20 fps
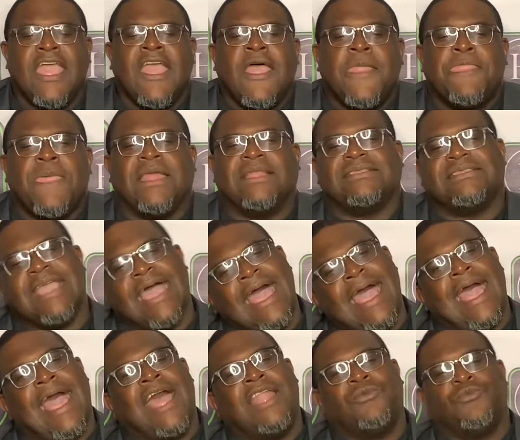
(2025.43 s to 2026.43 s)
that
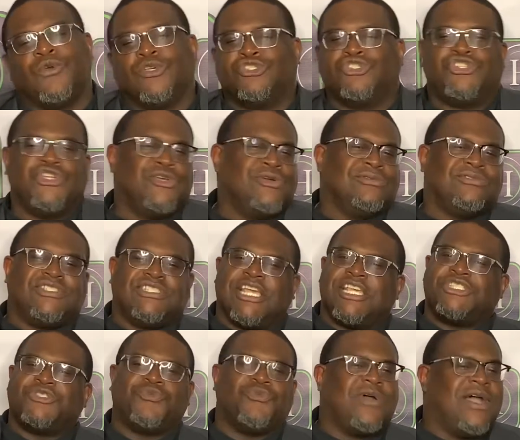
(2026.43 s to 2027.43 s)
God will do
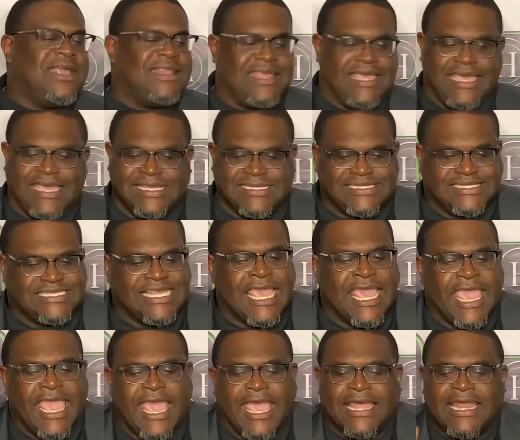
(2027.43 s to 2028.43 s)
just what He
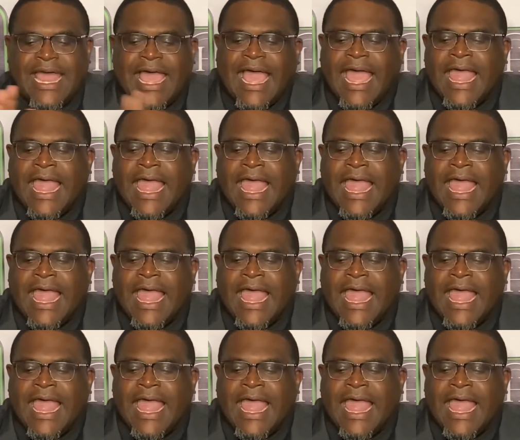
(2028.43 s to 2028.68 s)
said. Ah